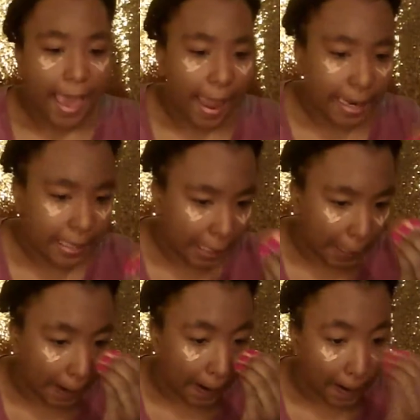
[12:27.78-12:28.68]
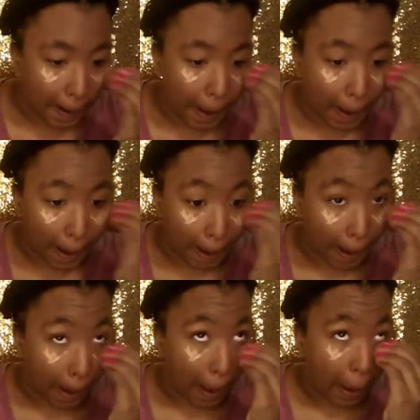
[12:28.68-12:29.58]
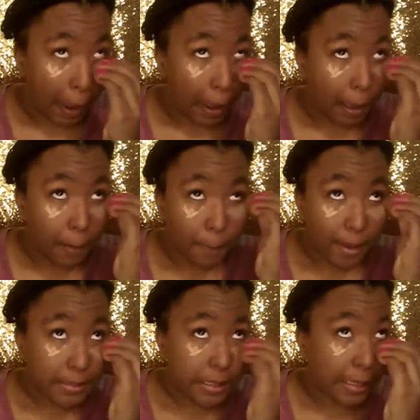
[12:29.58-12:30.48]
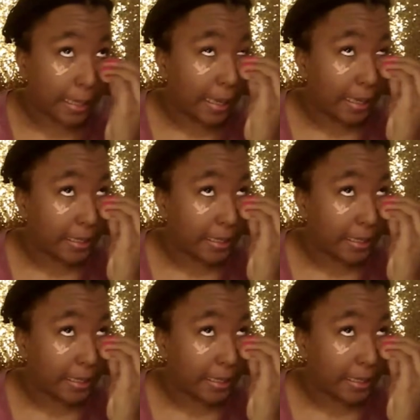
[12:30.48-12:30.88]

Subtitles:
And then basically